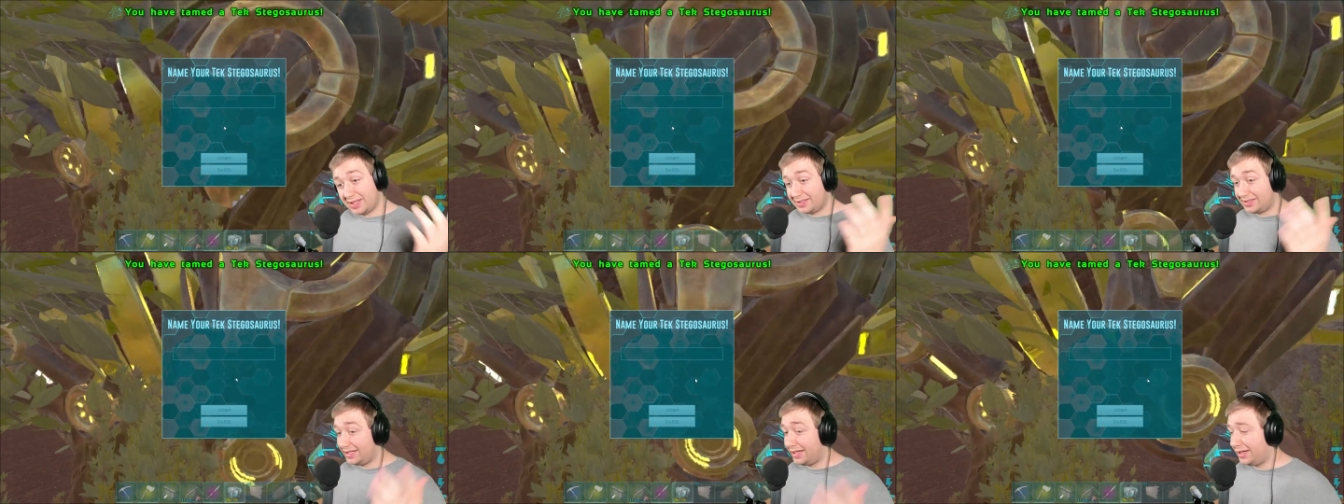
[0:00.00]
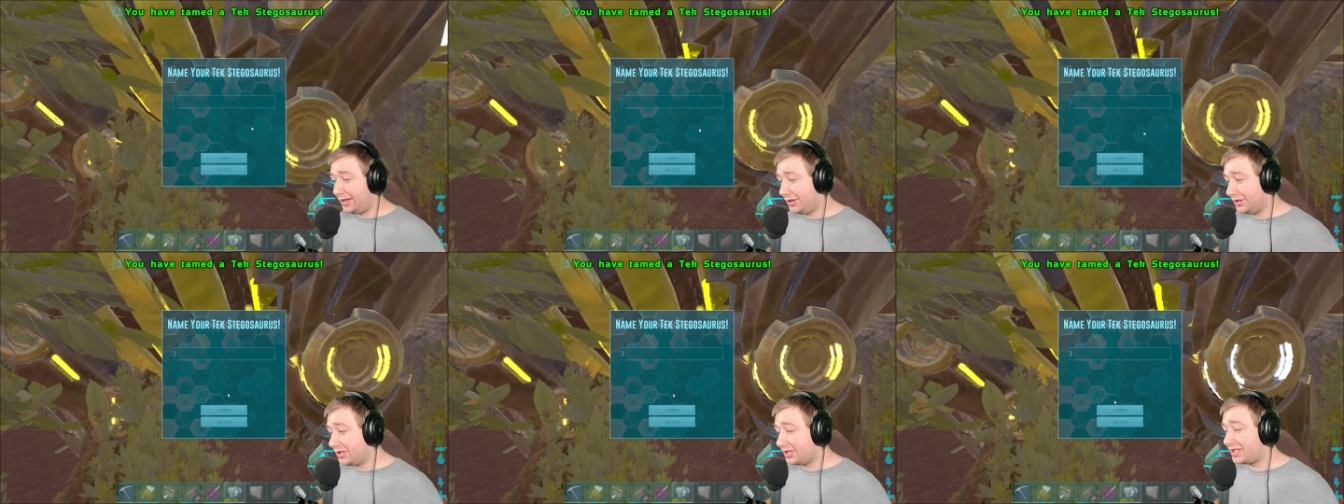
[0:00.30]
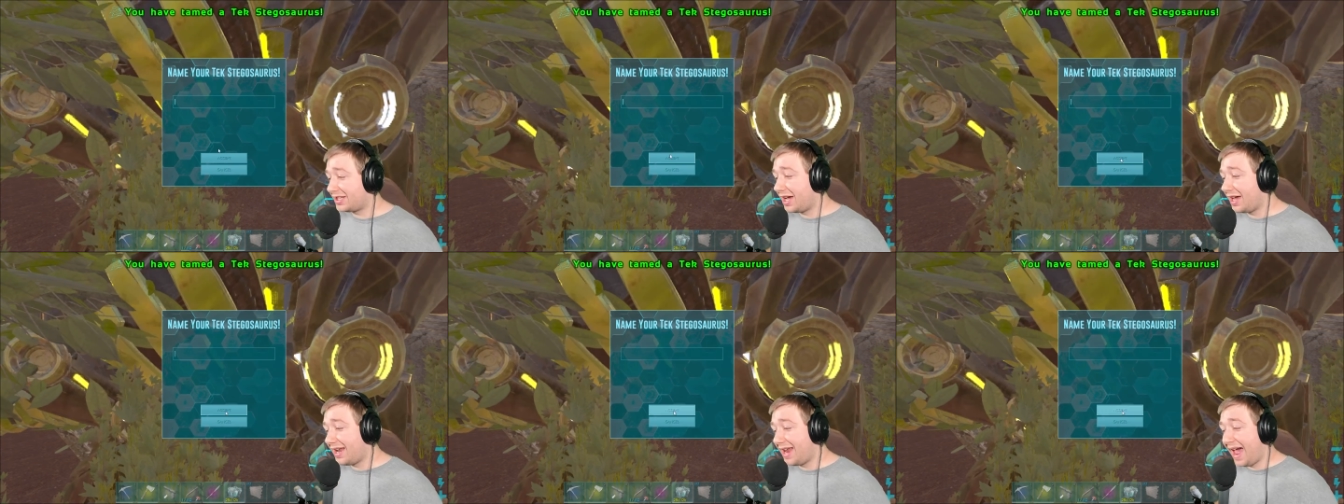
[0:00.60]
see, you
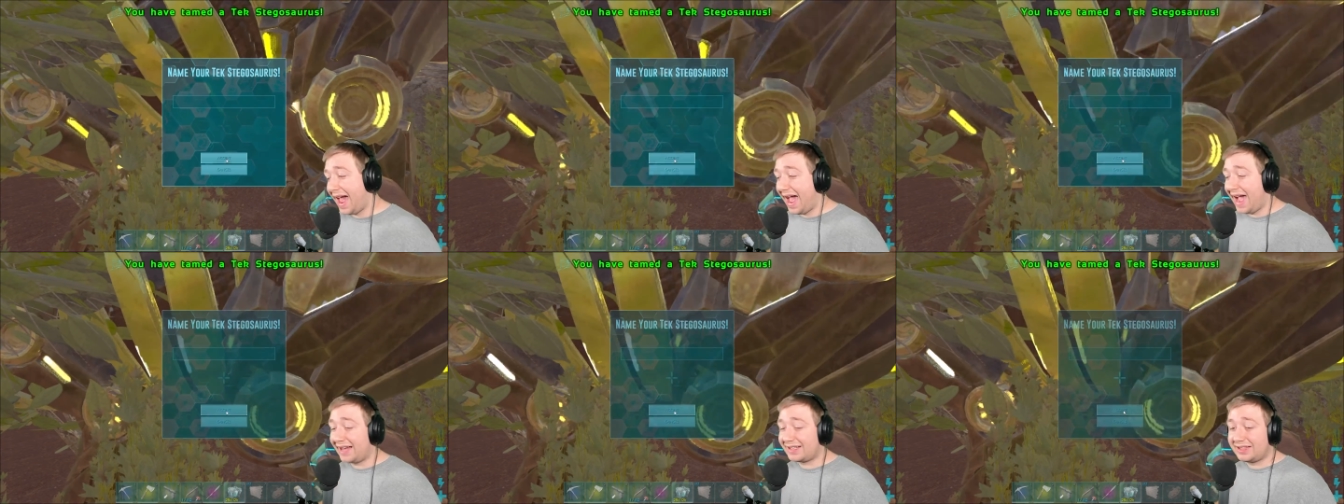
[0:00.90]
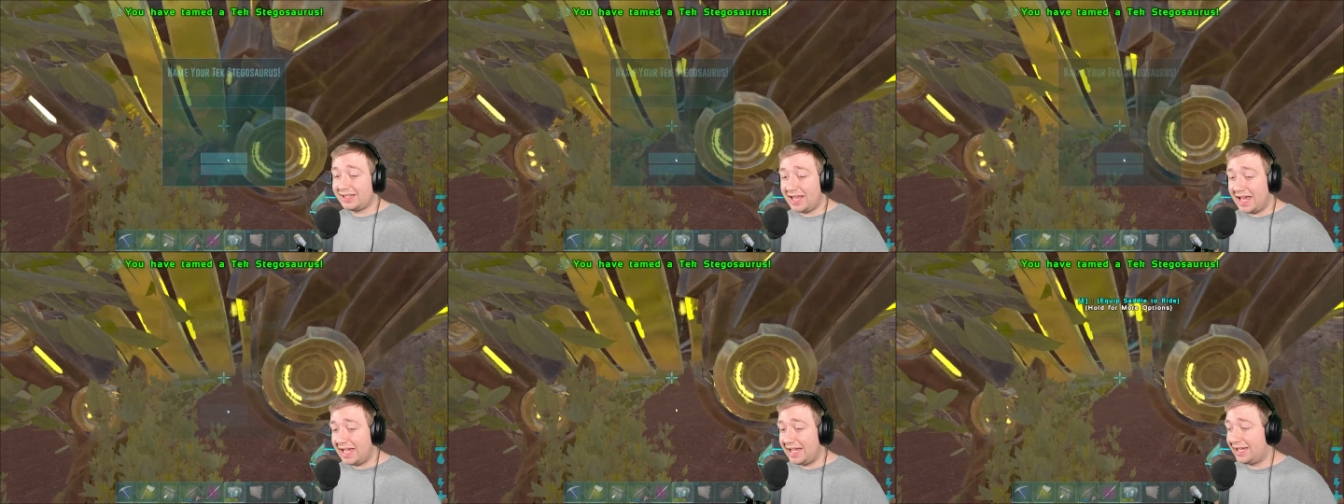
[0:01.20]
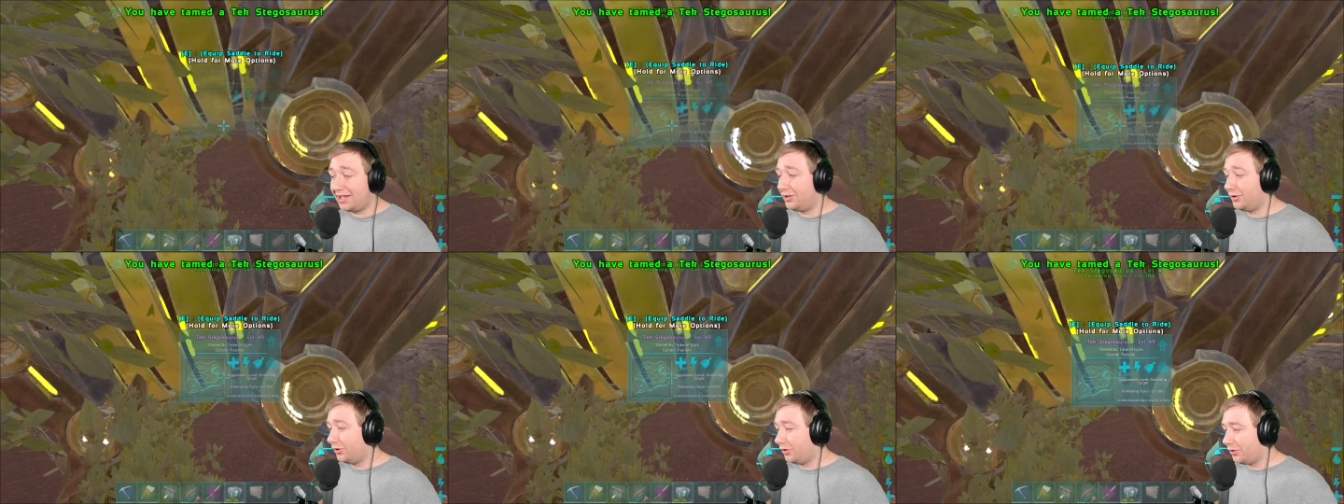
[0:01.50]
just gotta act
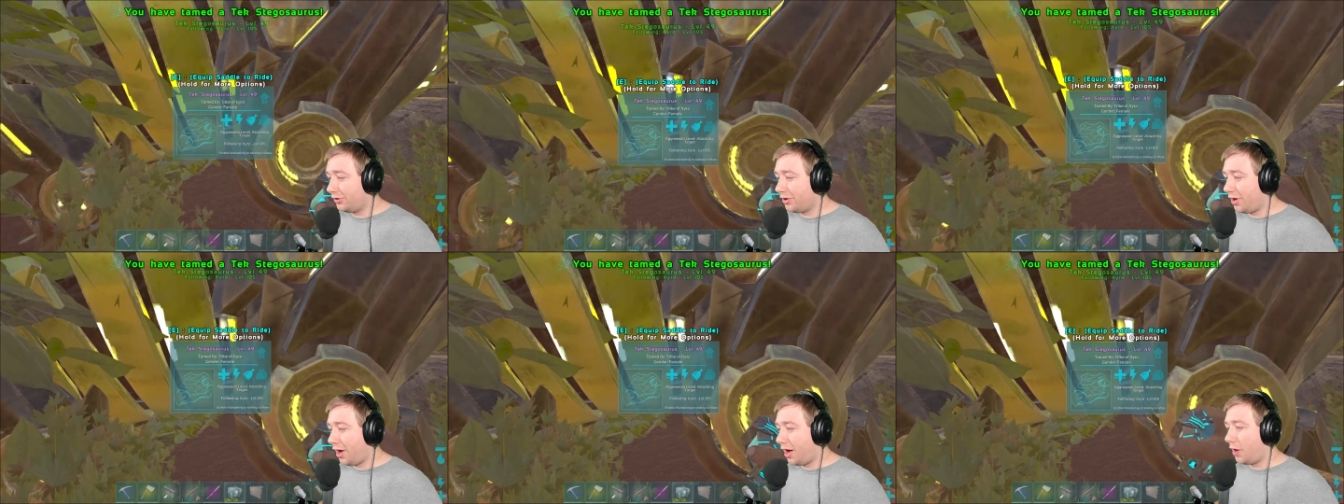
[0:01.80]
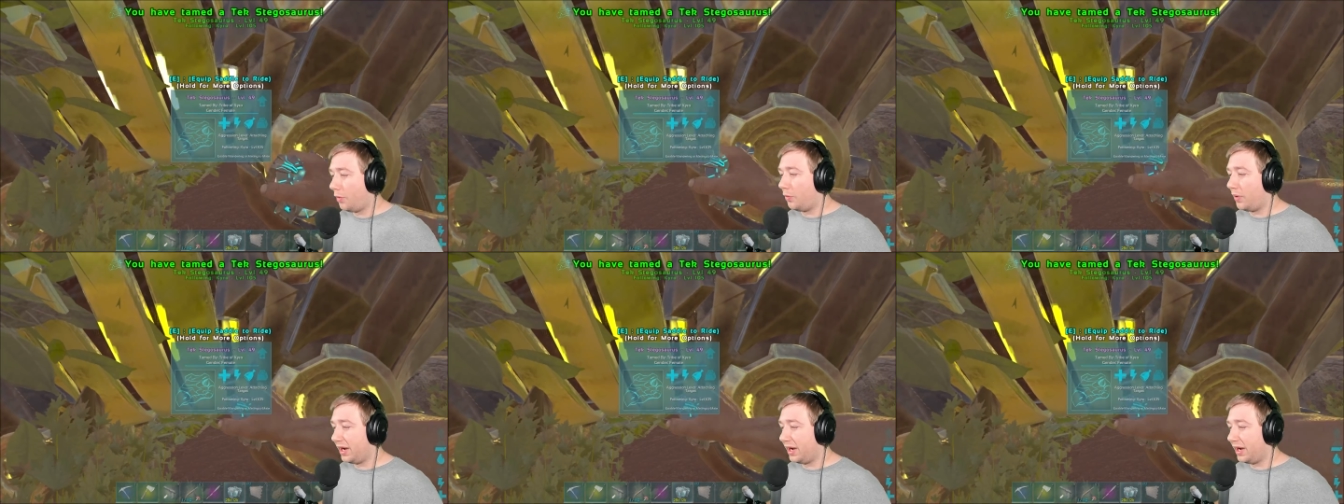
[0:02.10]
like you're not